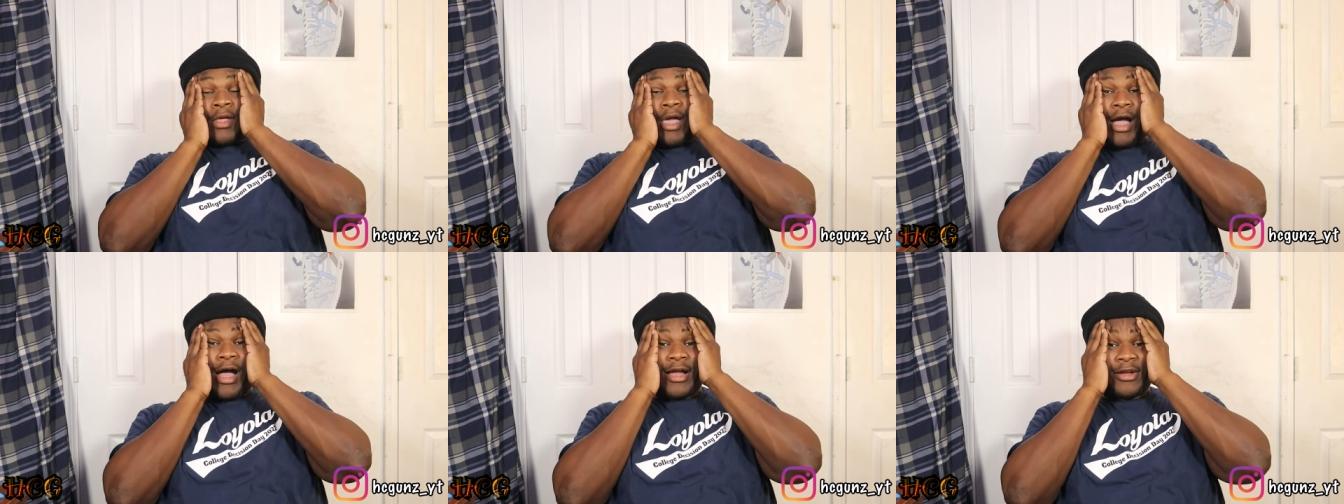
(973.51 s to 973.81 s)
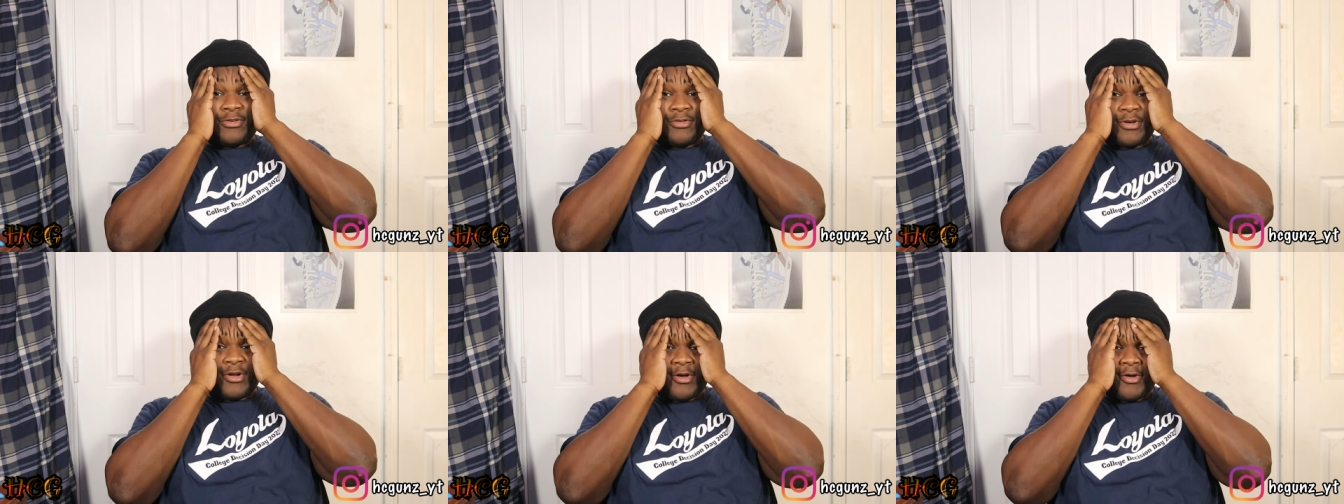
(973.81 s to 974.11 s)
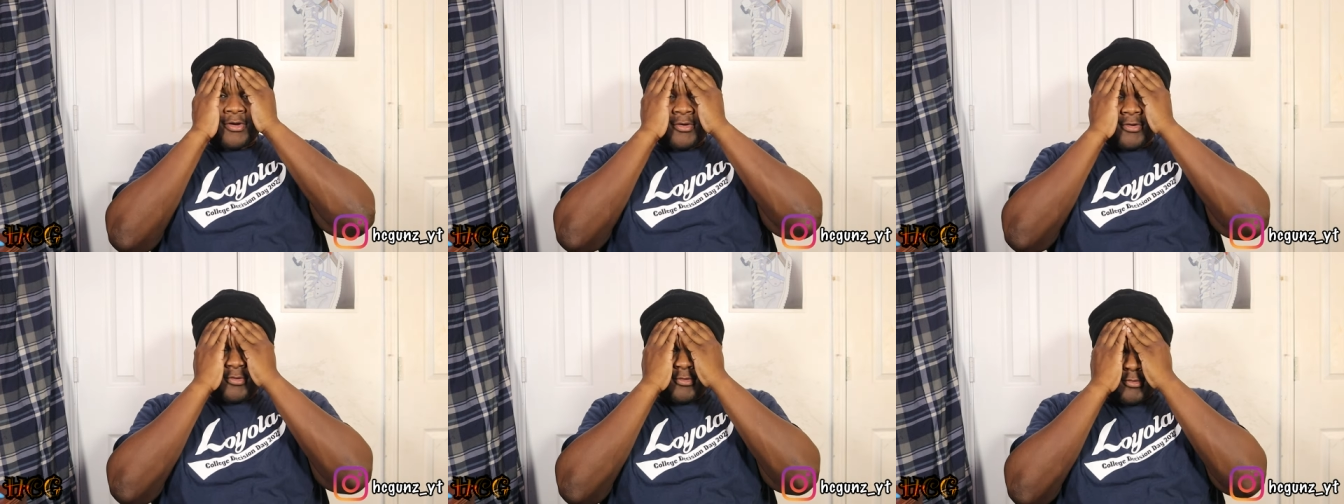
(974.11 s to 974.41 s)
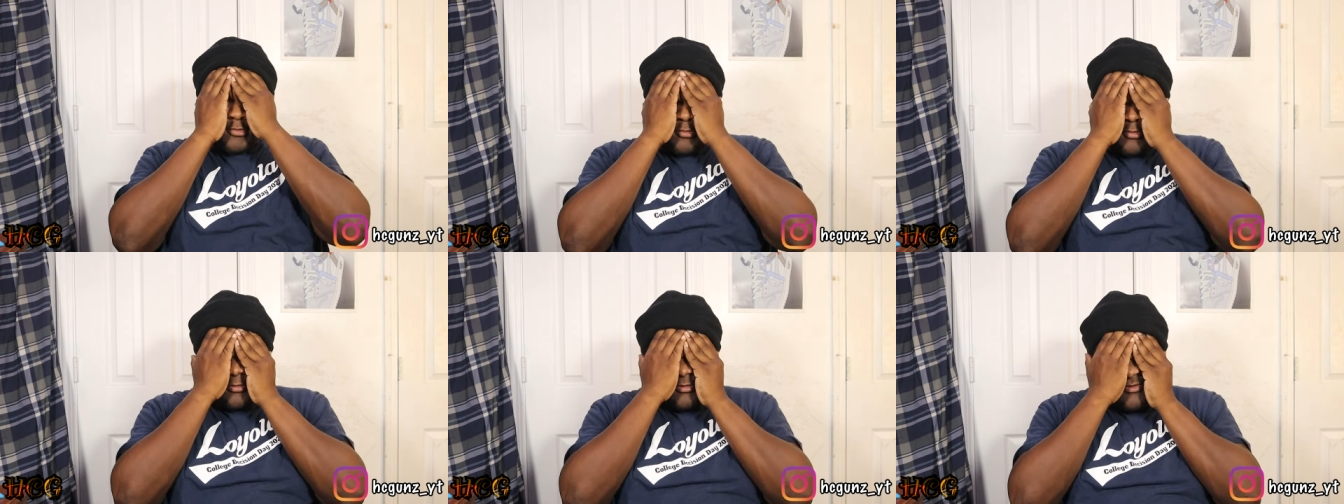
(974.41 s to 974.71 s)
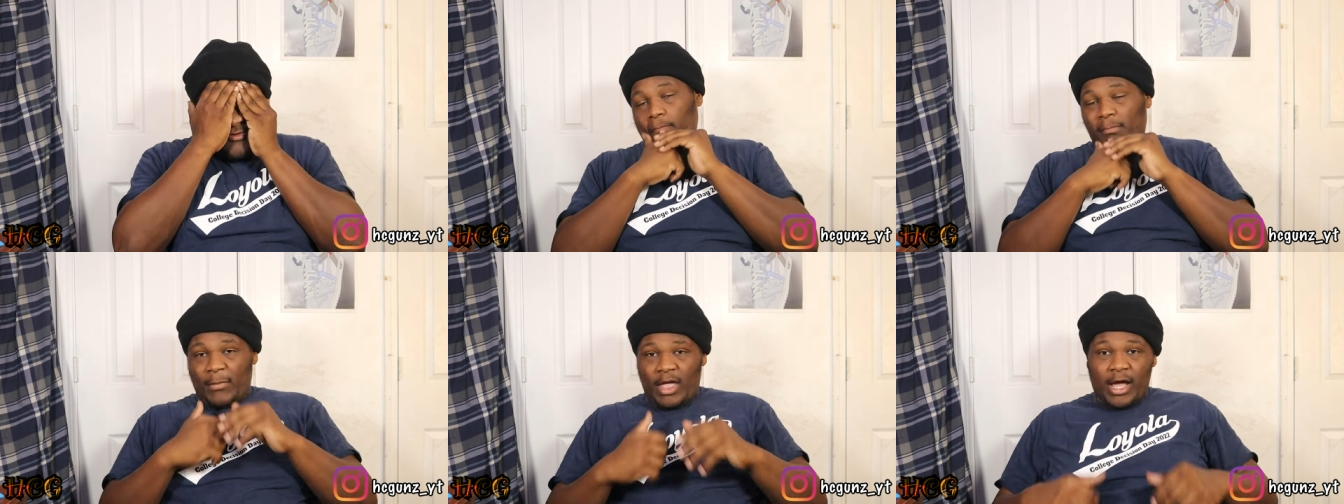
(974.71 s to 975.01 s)
I don't know
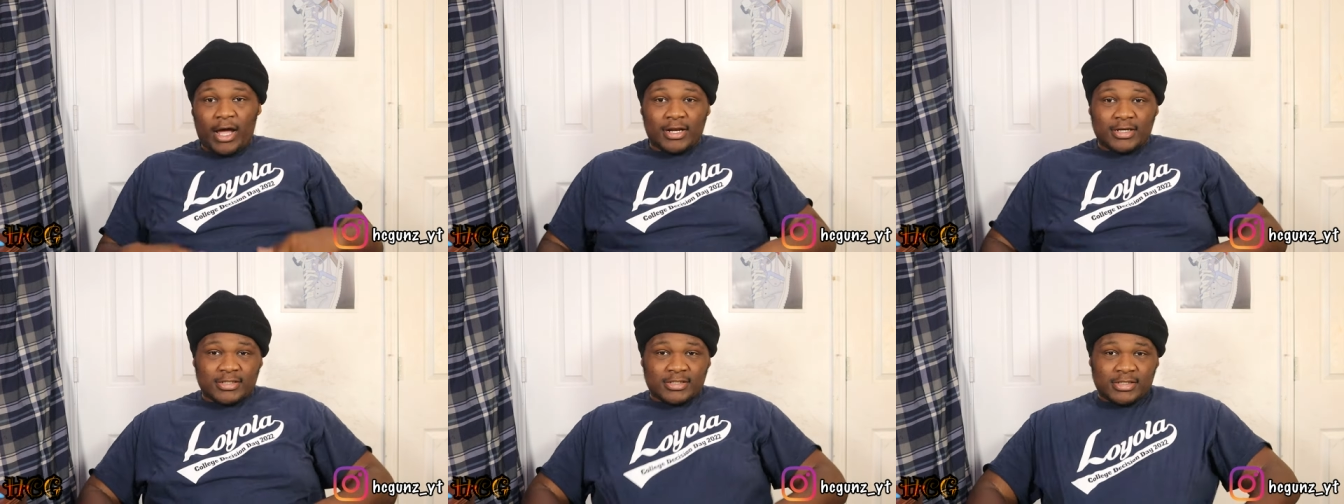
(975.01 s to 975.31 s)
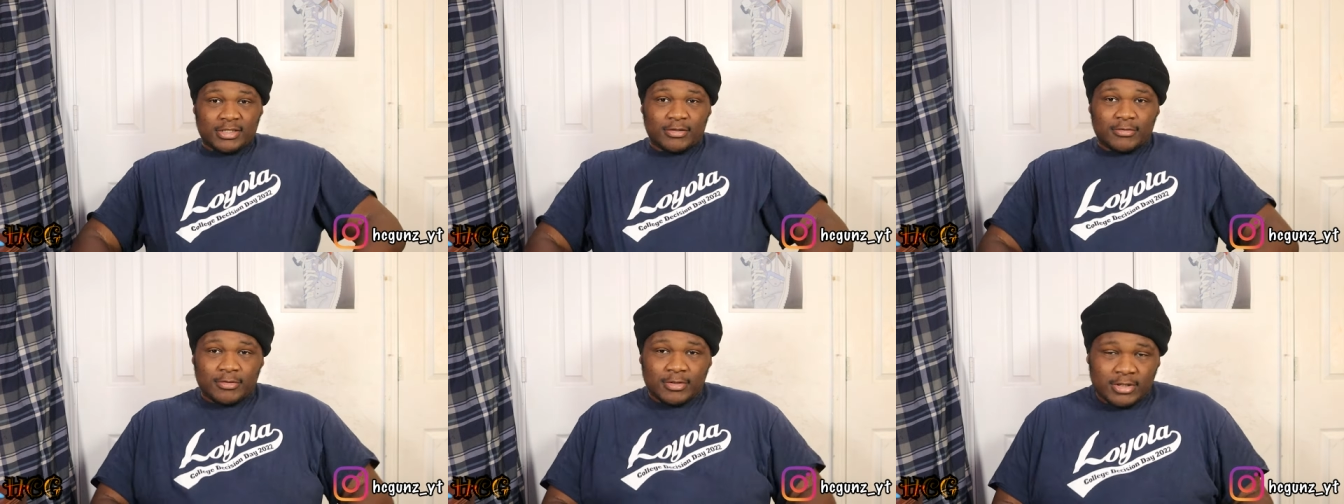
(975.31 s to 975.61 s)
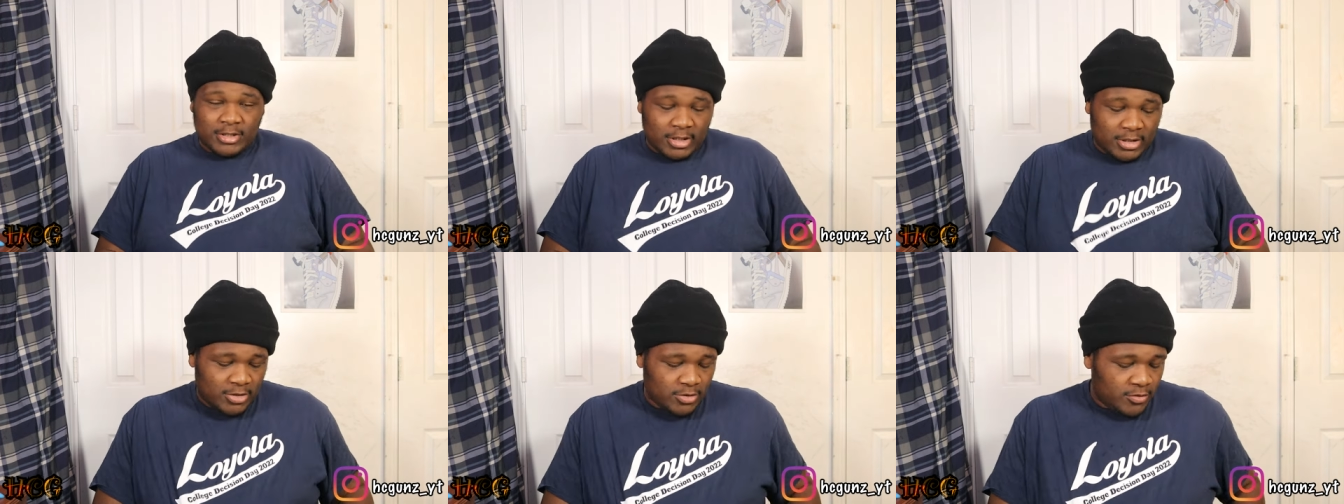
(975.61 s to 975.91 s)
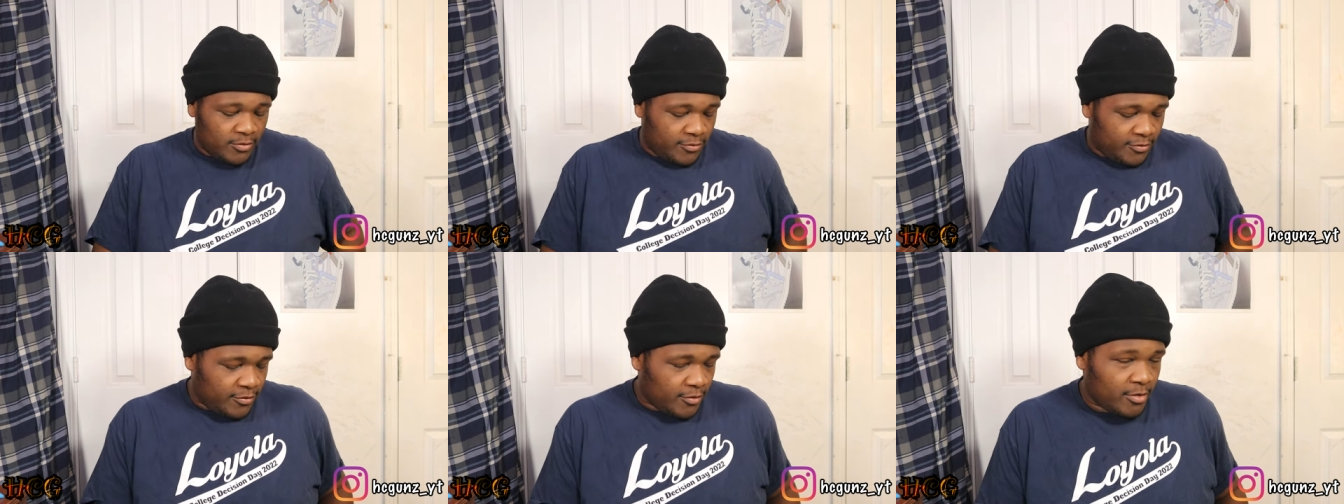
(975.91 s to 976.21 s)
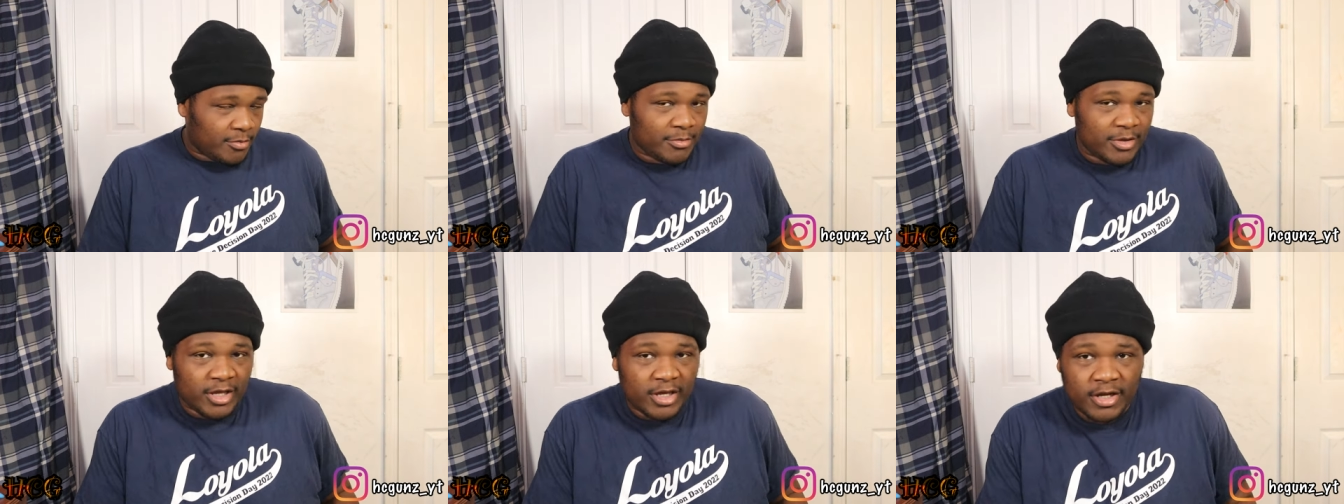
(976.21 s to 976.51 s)
honestly what to do
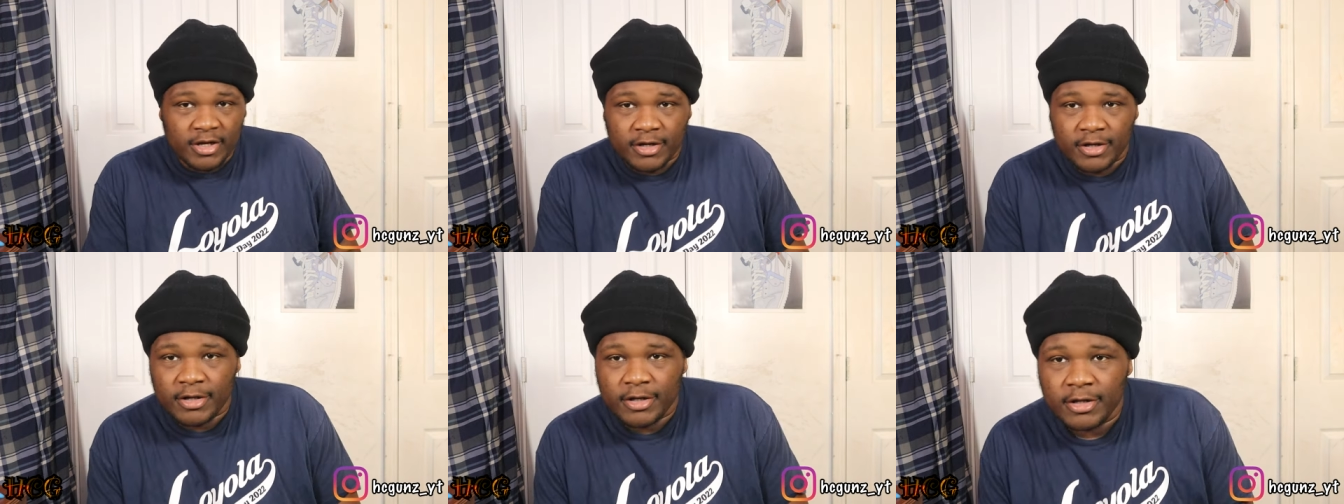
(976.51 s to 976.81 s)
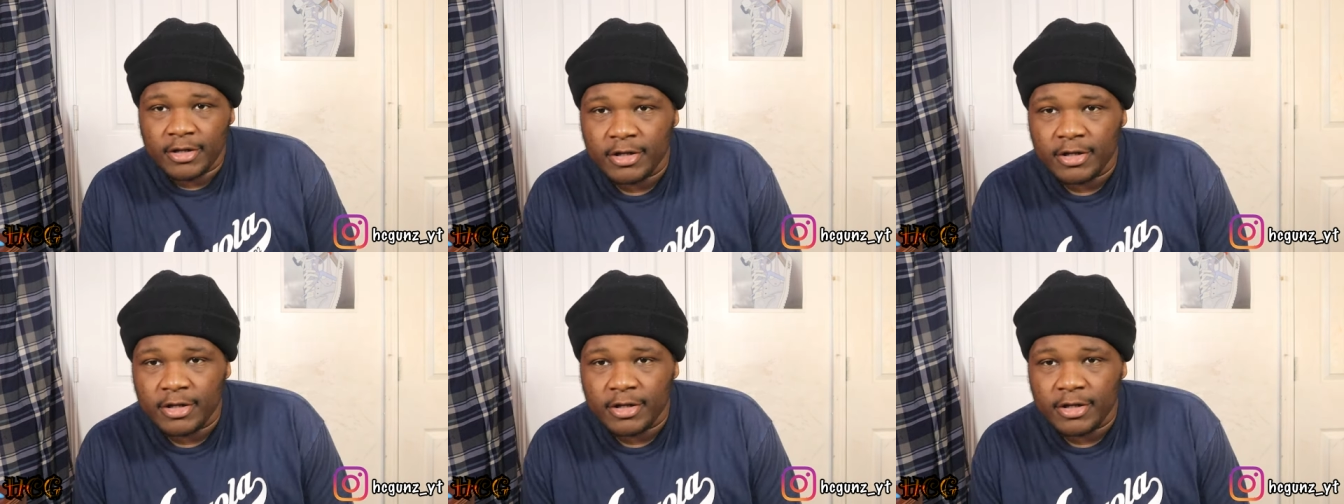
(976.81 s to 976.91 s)
from here.